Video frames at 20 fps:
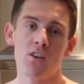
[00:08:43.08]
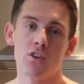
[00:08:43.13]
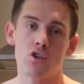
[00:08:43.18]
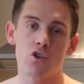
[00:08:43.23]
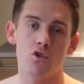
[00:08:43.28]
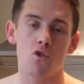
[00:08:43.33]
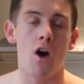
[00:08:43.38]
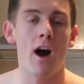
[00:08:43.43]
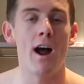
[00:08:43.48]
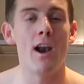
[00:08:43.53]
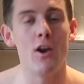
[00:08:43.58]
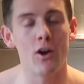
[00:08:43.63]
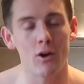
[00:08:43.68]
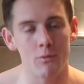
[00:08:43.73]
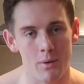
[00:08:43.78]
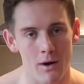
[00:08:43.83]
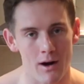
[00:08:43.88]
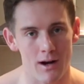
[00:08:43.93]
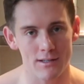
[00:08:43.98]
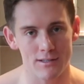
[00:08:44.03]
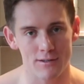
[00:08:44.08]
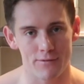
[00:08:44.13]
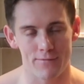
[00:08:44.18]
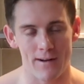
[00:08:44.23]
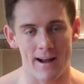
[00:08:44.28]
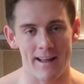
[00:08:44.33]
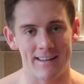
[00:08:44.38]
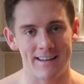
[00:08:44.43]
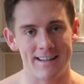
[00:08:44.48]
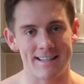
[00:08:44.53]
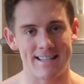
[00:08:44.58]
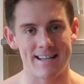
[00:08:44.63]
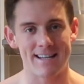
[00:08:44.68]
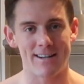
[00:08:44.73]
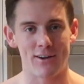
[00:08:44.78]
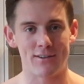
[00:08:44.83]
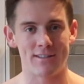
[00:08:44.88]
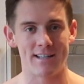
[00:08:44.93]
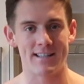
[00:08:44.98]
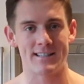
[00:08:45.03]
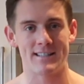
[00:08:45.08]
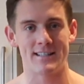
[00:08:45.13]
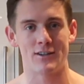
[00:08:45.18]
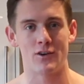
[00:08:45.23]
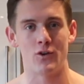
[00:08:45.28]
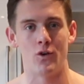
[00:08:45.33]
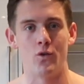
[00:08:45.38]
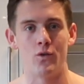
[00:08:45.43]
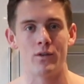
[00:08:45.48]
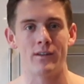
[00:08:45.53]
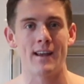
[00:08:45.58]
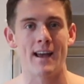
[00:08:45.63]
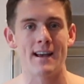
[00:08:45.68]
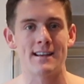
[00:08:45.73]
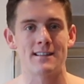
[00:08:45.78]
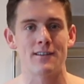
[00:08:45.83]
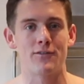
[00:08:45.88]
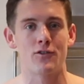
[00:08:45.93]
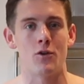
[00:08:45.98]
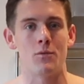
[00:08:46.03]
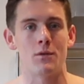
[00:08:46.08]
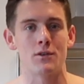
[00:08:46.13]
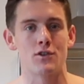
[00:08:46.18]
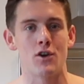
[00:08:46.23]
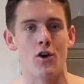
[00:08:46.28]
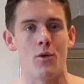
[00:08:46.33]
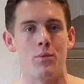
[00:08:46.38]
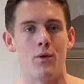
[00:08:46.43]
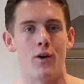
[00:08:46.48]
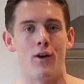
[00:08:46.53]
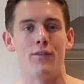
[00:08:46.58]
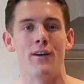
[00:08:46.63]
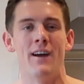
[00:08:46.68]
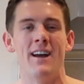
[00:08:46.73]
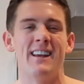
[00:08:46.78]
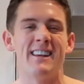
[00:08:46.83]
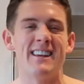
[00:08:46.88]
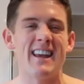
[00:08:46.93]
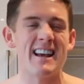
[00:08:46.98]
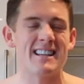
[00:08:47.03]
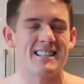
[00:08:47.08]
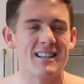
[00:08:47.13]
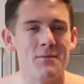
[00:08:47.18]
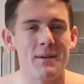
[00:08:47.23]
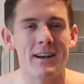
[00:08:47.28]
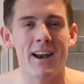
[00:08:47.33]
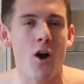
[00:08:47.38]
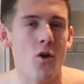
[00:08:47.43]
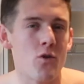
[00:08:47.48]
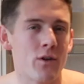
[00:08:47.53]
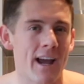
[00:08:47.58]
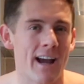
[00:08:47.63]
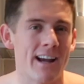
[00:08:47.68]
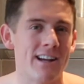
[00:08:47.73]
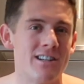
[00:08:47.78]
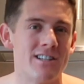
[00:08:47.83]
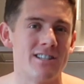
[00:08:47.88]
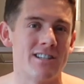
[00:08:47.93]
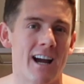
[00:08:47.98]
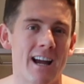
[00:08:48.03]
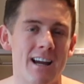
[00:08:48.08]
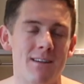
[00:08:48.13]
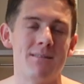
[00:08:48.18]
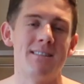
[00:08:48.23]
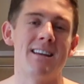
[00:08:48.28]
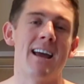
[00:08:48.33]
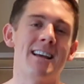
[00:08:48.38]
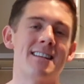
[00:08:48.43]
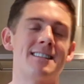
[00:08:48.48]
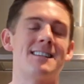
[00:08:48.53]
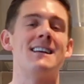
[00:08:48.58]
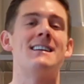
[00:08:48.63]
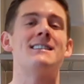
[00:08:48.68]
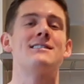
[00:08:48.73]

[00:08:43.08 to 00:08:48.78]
try and look past the fact that it's egotistical. Yes, I've got my top off. Yes, I'm in okay shape. Yes, it